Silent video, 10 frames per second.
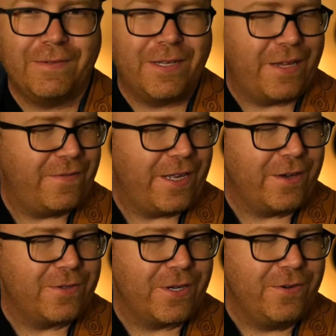in that
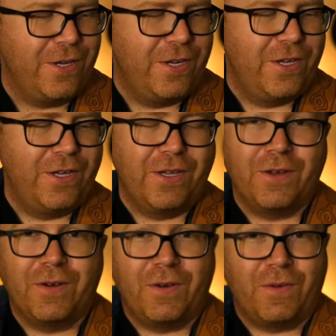video. So
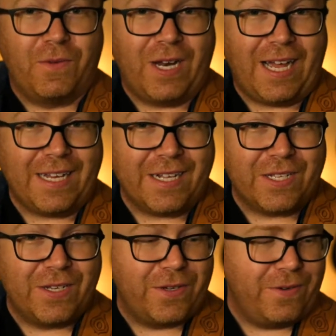what I like
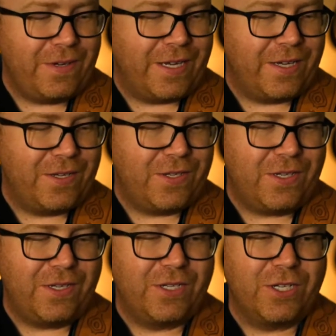to do is
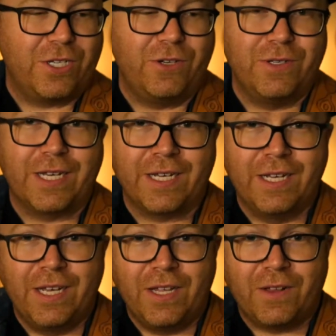just using
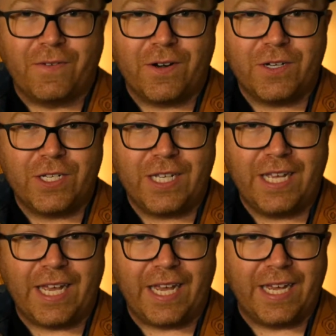the first
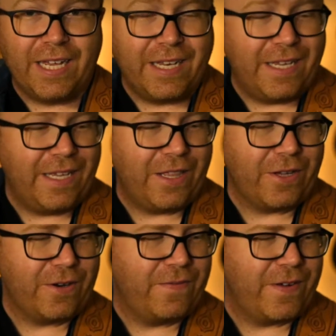and
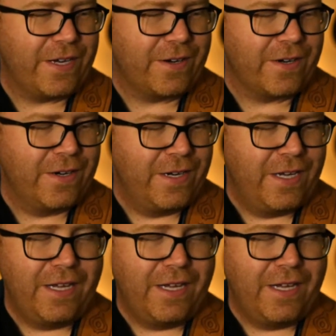third finger